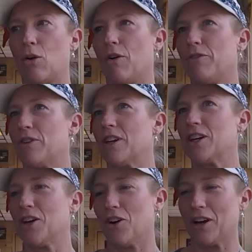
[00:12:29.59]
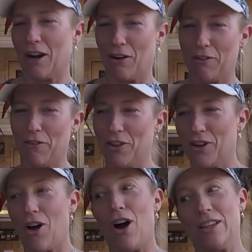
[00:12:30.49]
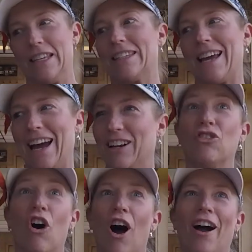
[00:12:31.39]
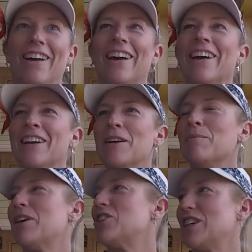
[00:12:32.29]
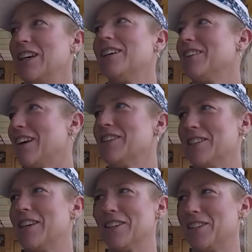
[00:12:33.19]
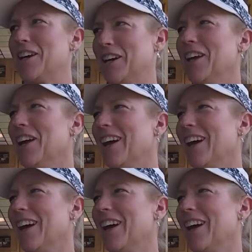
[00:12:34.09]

Core for the Cure, Caring for the Cause is kind of long, but she insisted